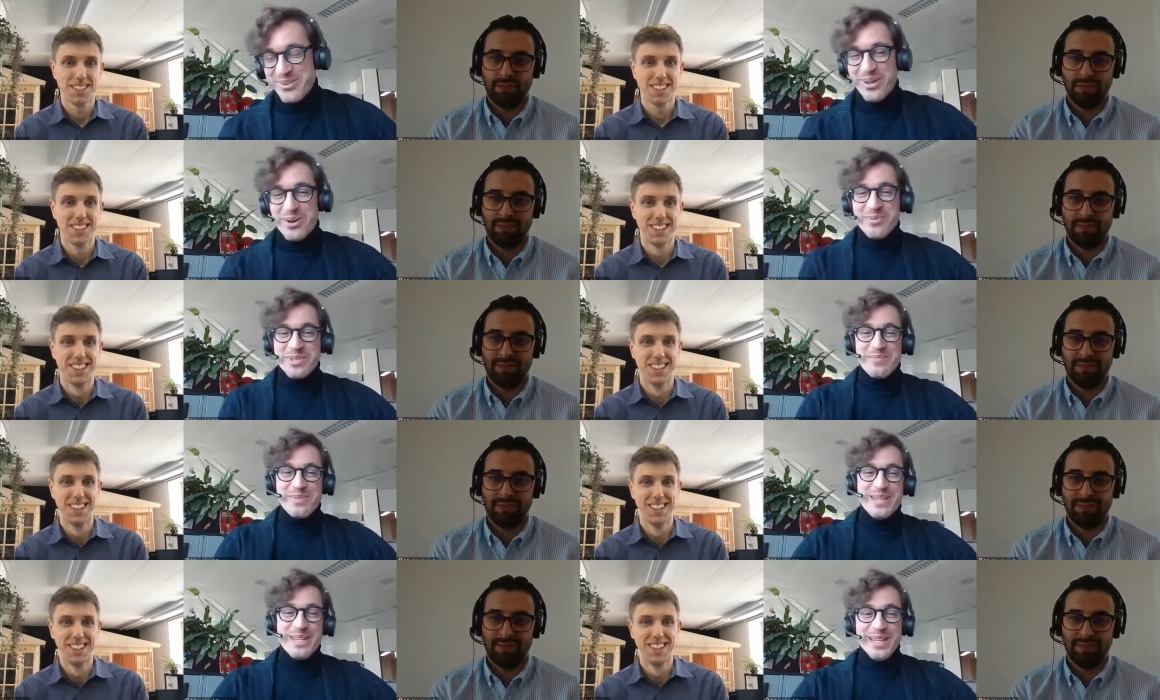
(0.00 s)
Speaker 1: there will
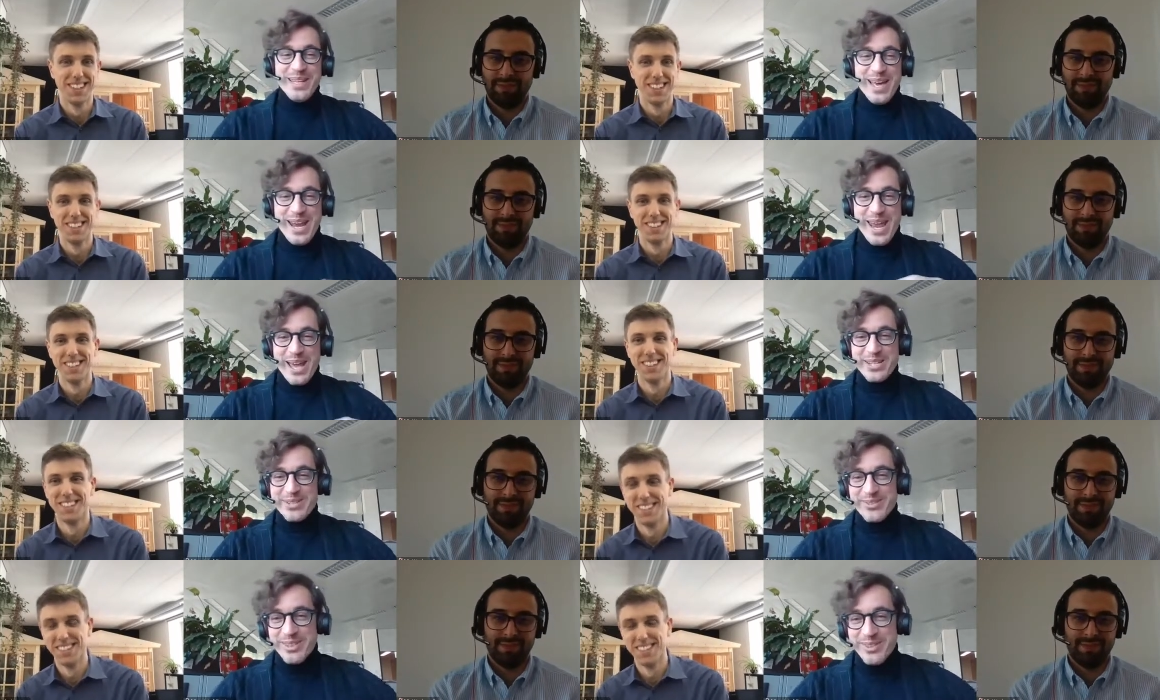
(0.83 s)
always be an
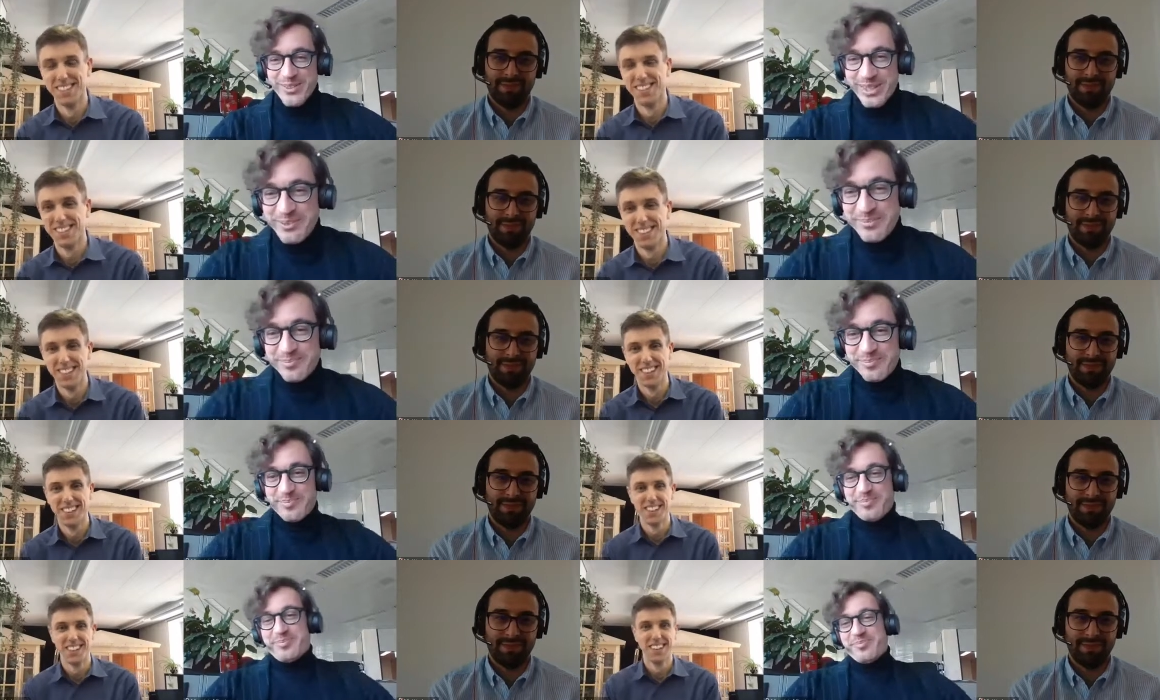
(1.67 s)
end to it right
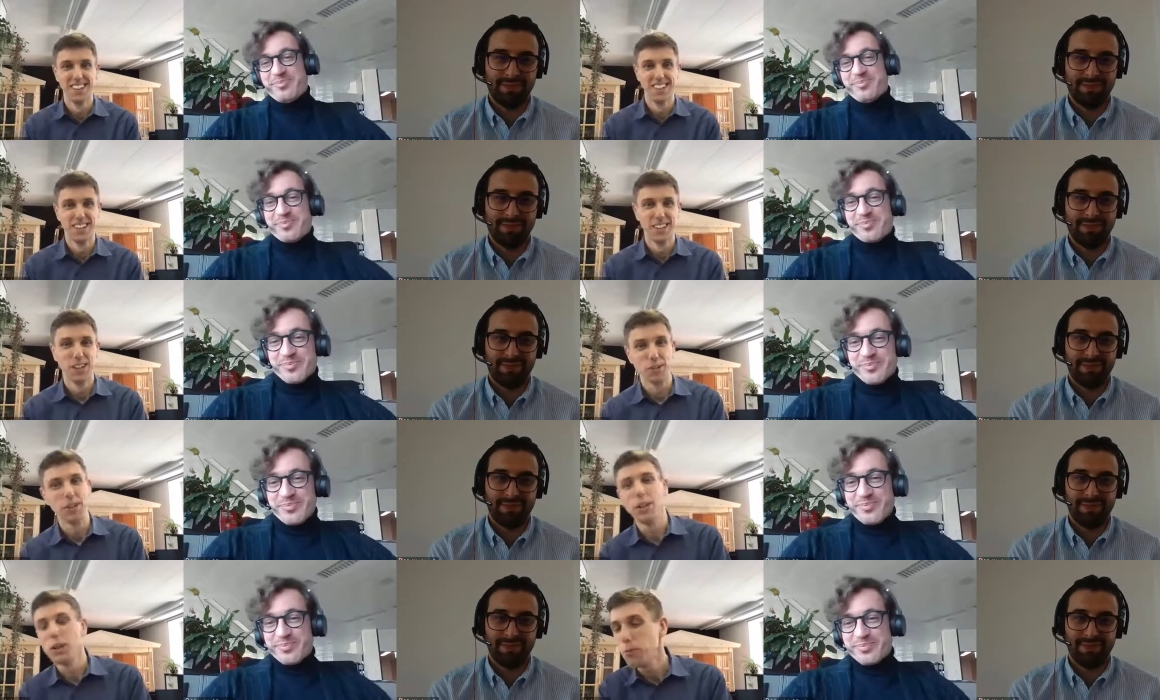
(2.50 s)

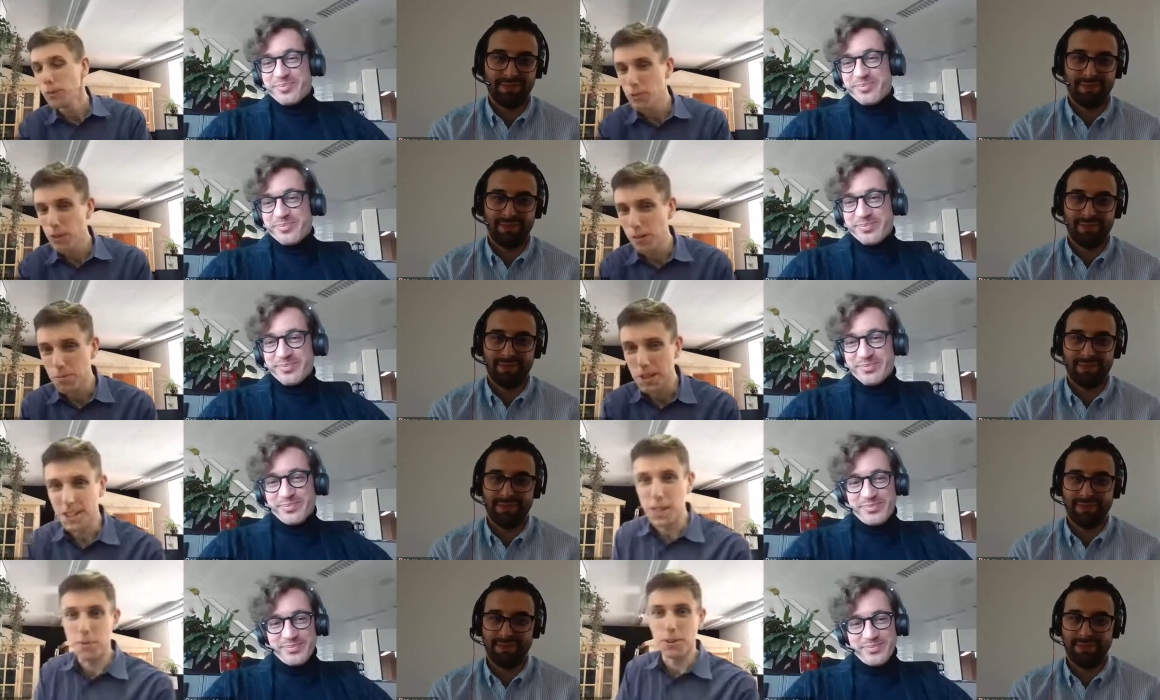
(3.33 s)
Speaker 2: well there, there will be
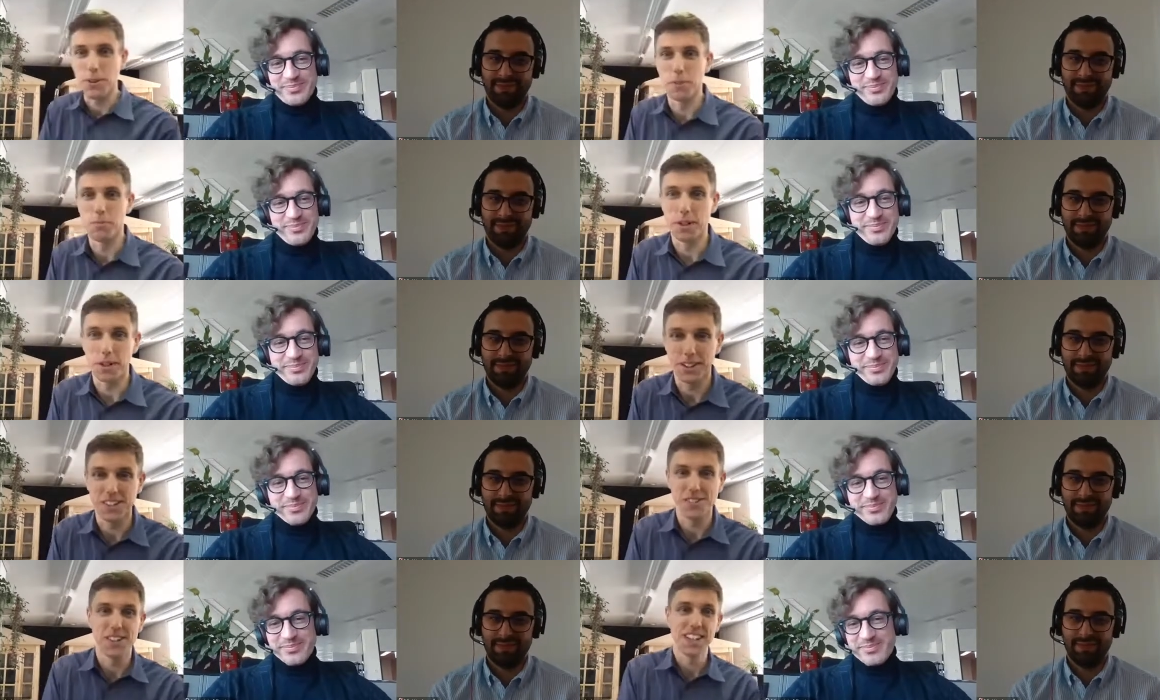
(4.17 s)
a limit on the
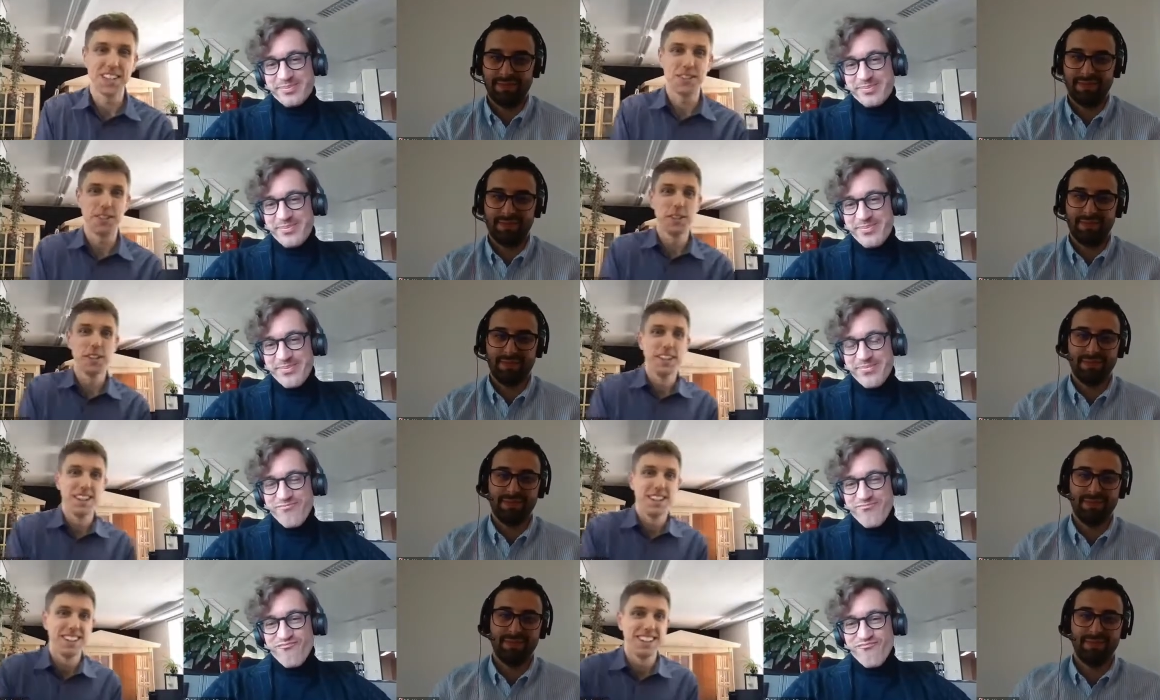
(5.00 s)
market right so
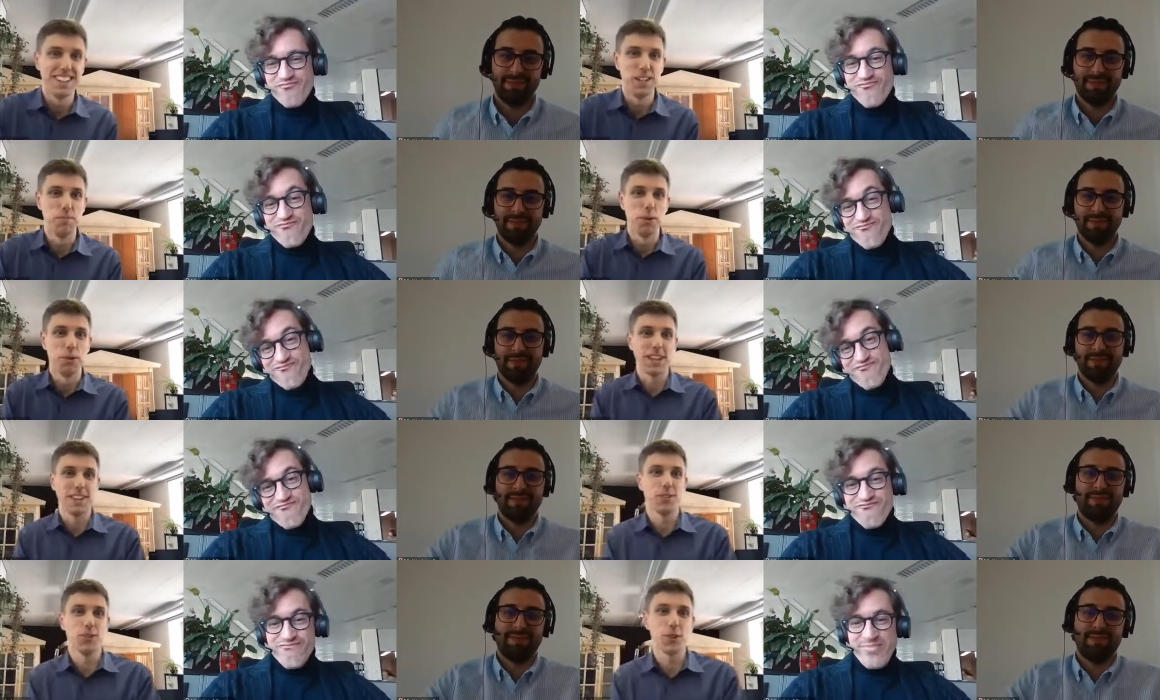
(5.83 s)
uh, mod-
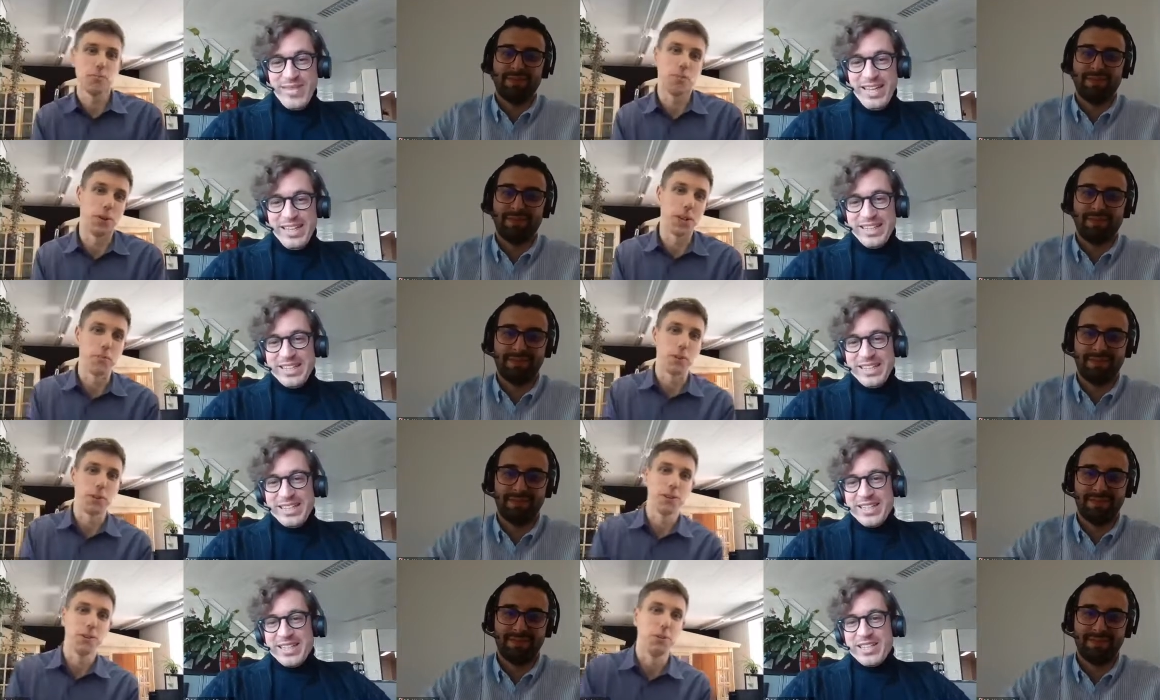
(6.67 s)
at a certain point the
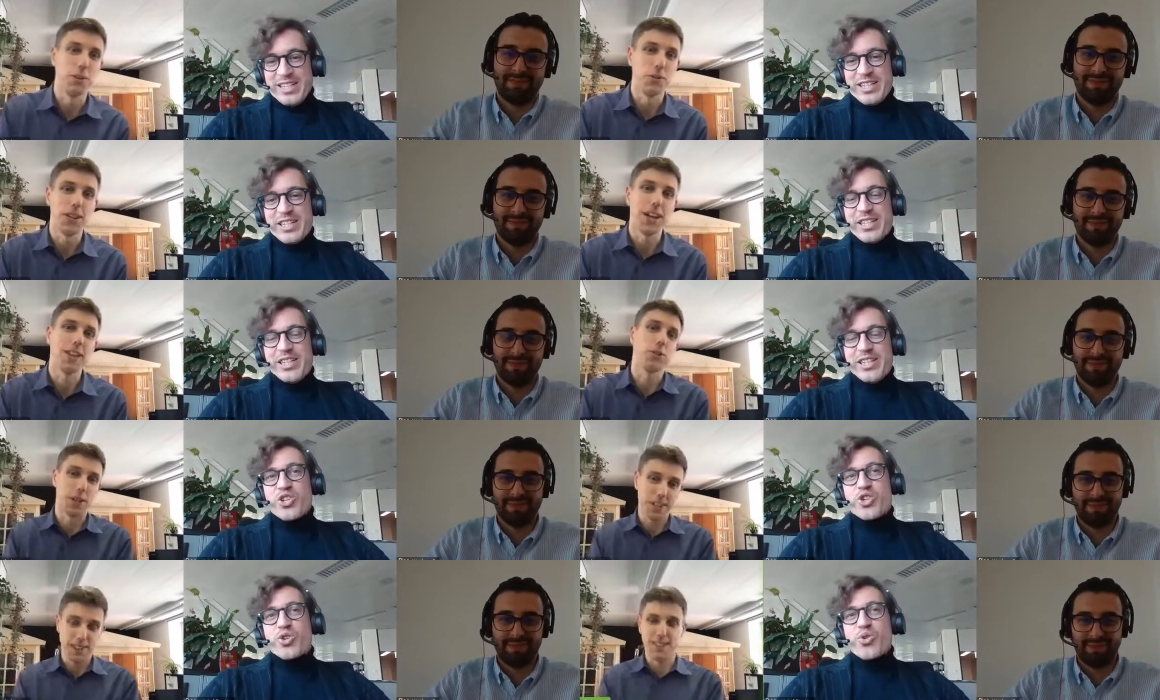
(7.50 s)
models will saturate
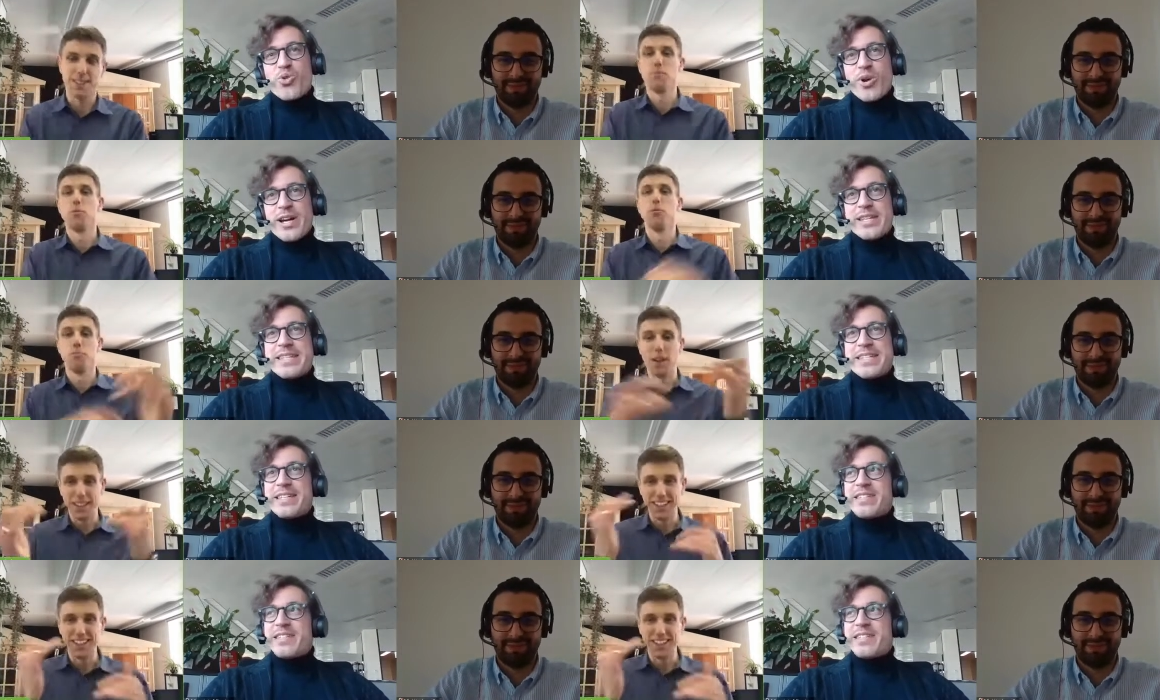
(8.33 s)
insurance